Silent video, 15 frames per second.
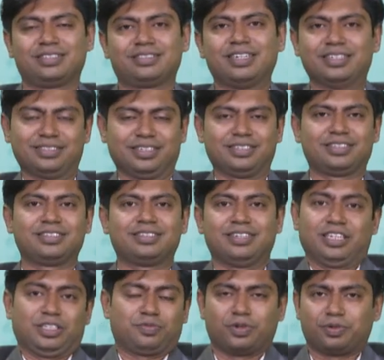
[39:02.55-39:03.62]
That's it.
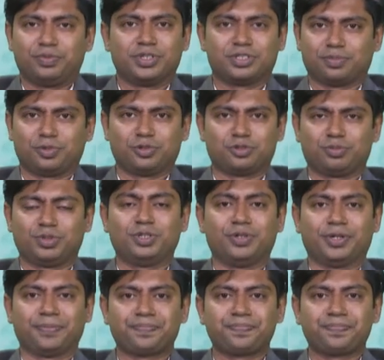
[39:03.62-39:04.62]
That's what we are supposed to be doing.